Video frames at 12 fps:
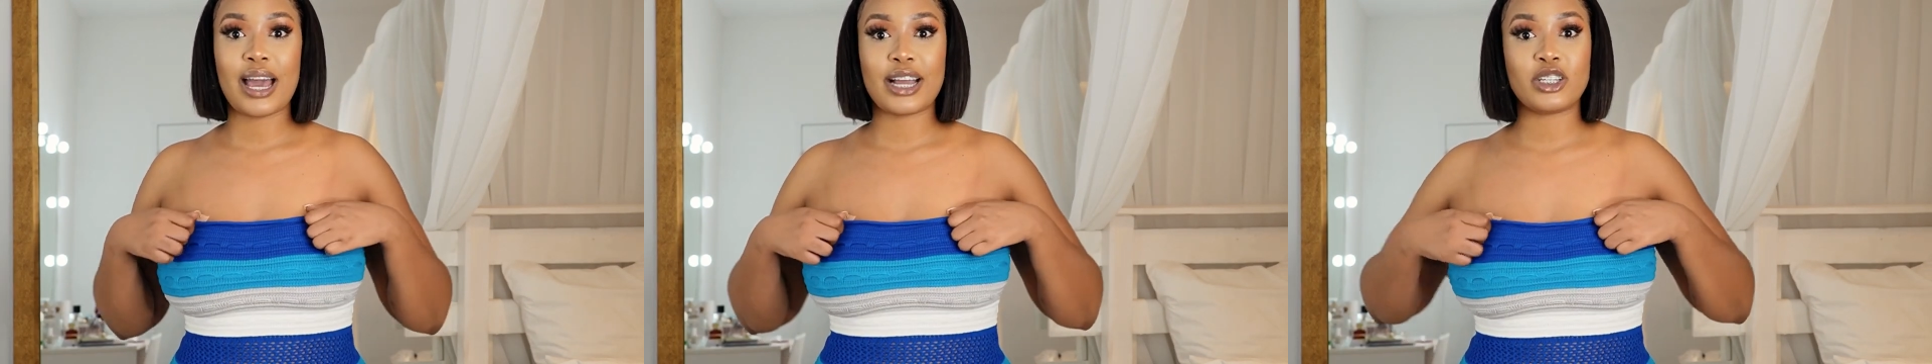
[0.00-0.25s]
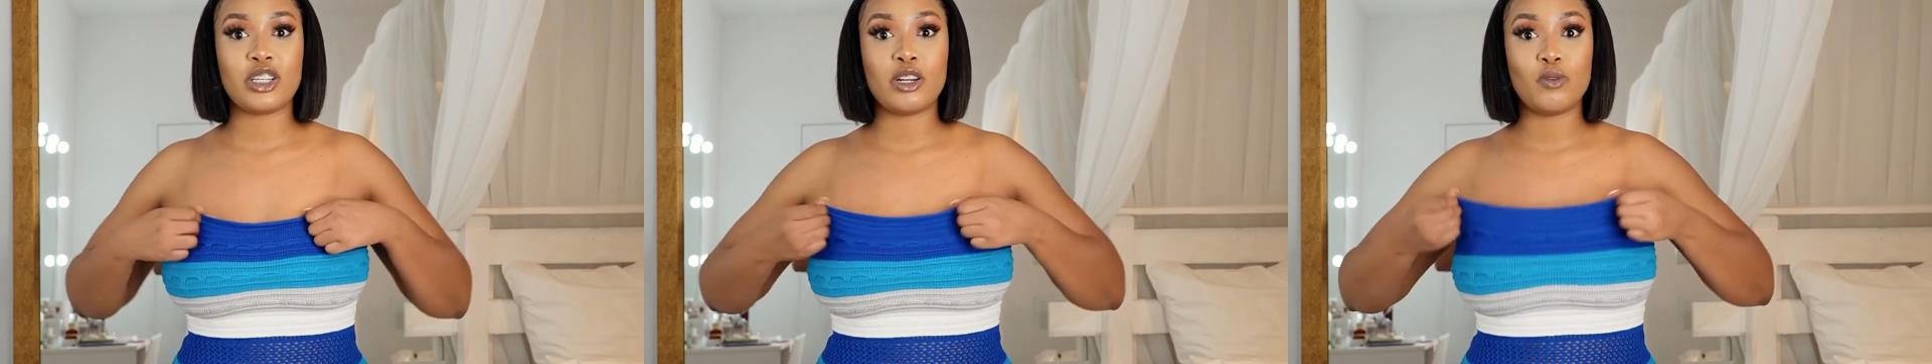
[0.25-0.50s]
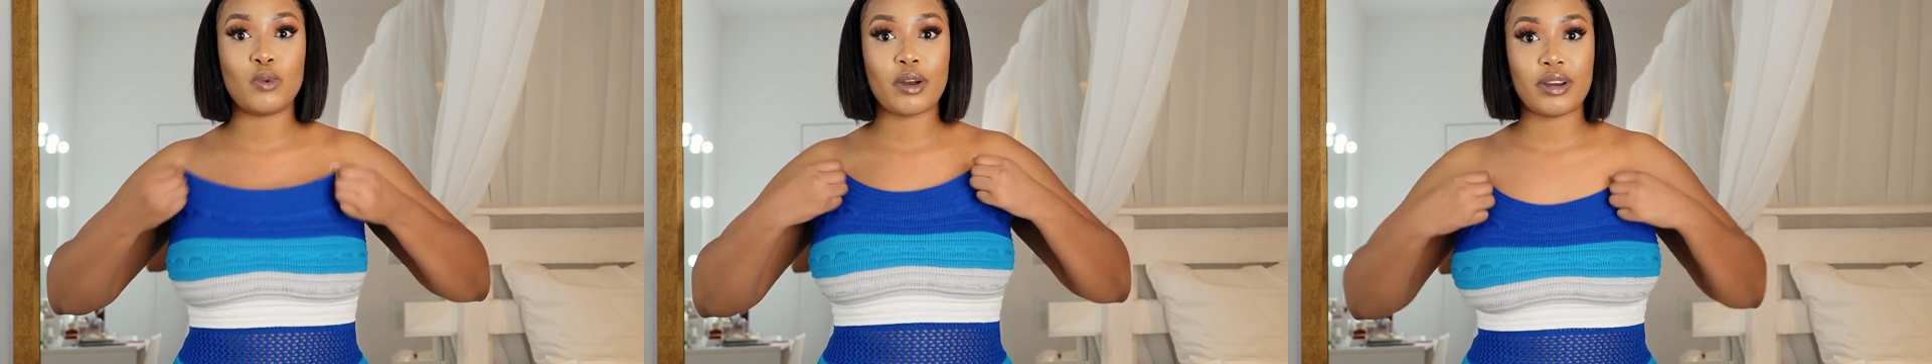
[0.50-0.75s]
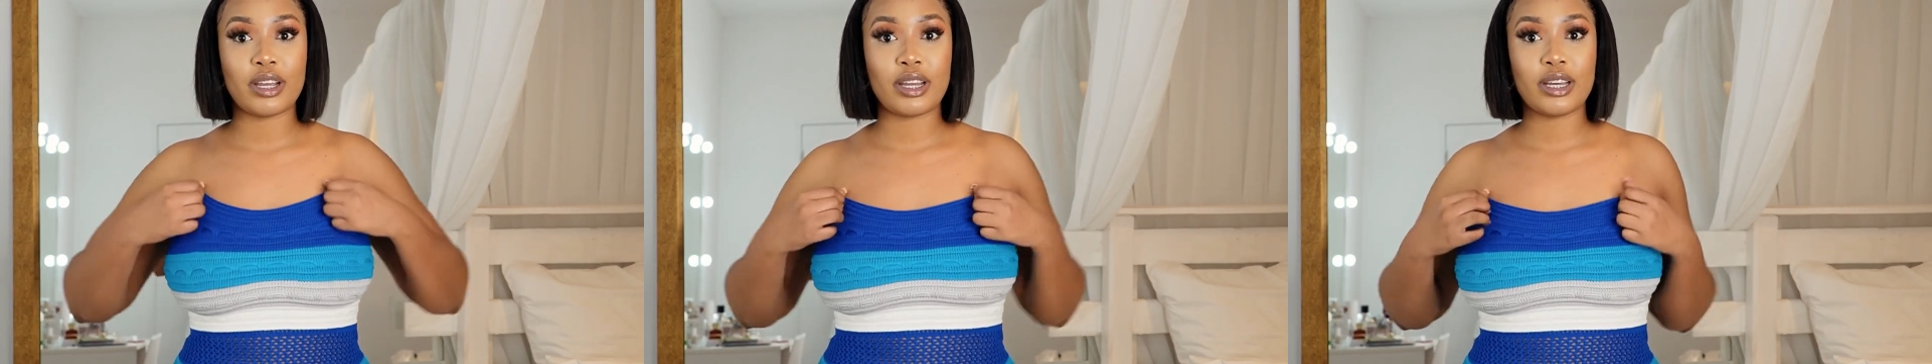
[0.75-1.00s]
actually
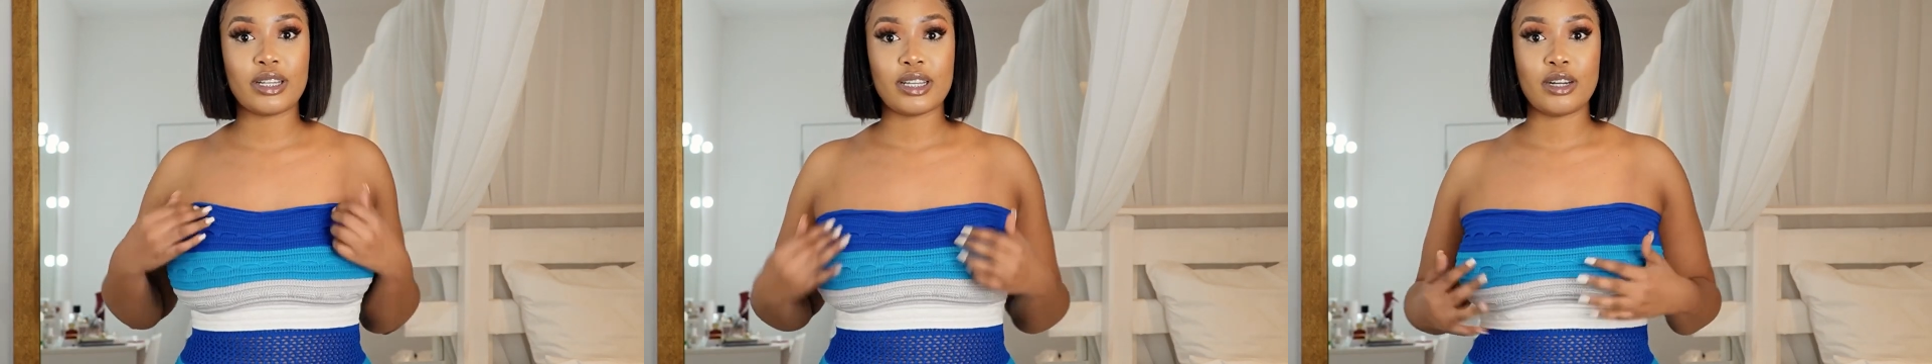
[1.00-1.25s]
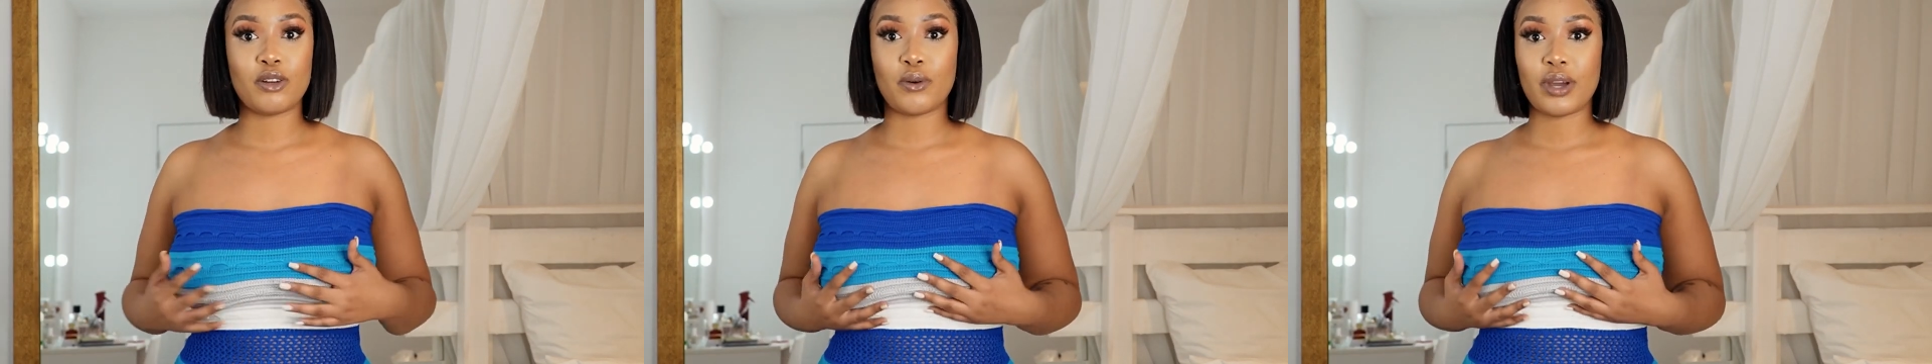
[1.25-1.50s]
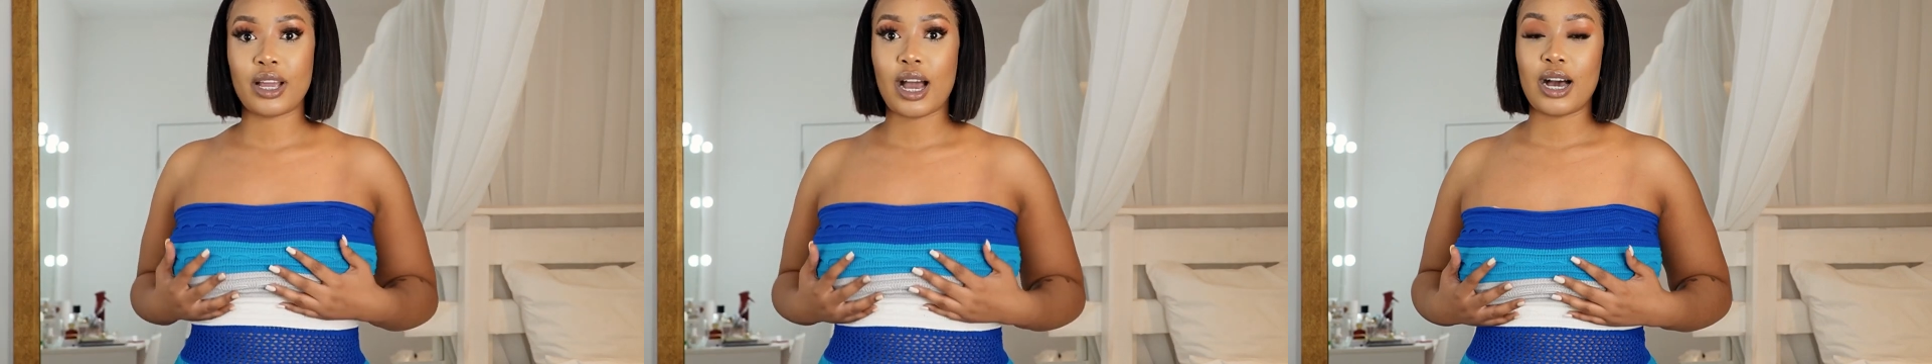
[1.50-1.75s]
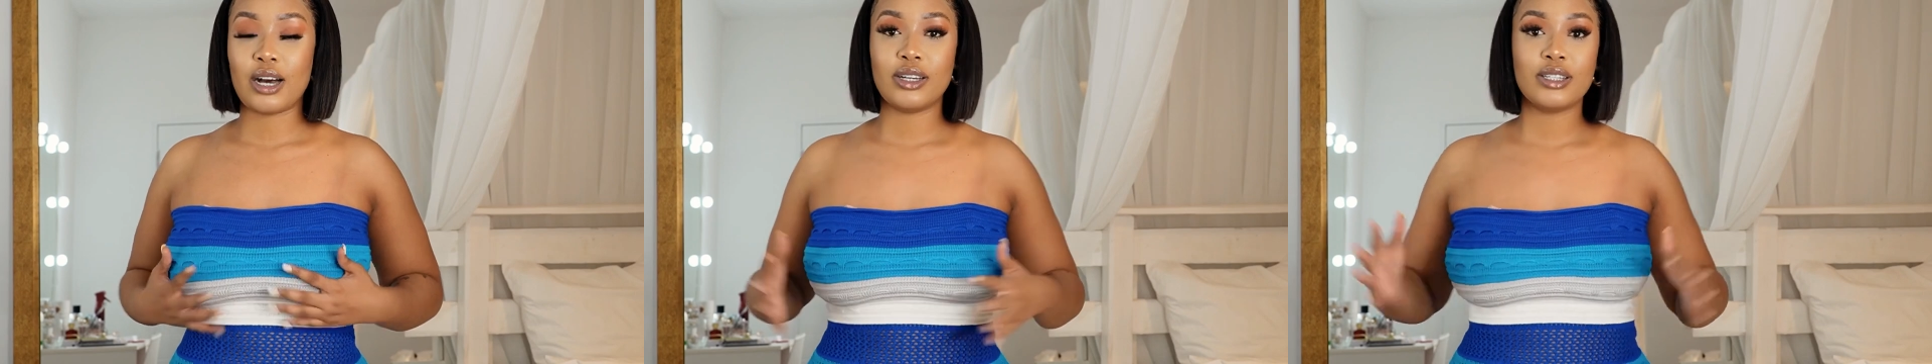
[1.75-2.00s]
wearing it and going
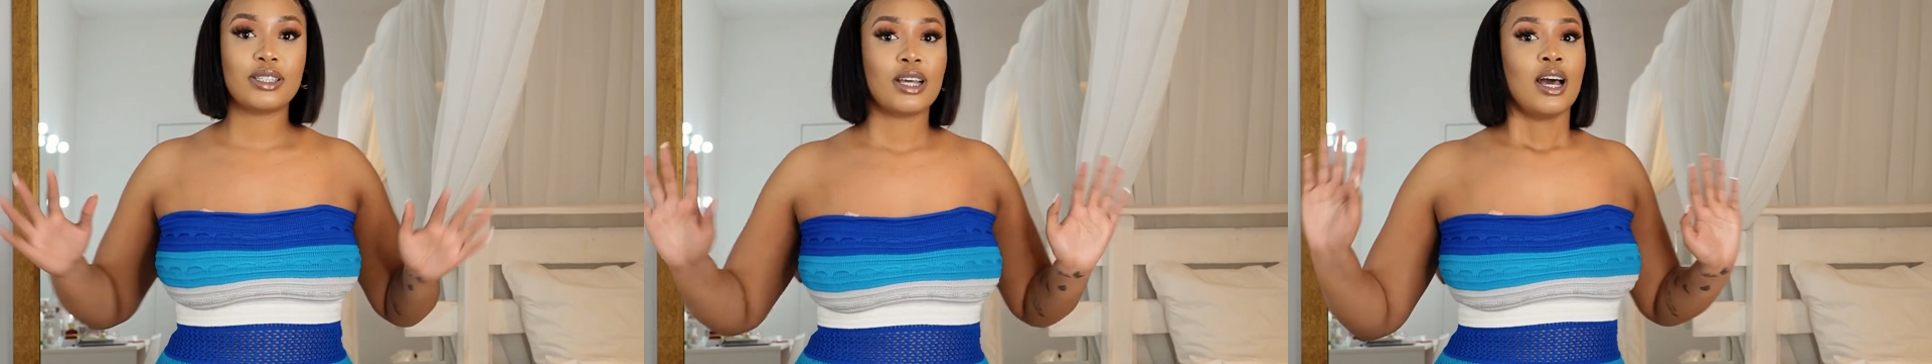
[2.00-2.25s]
out.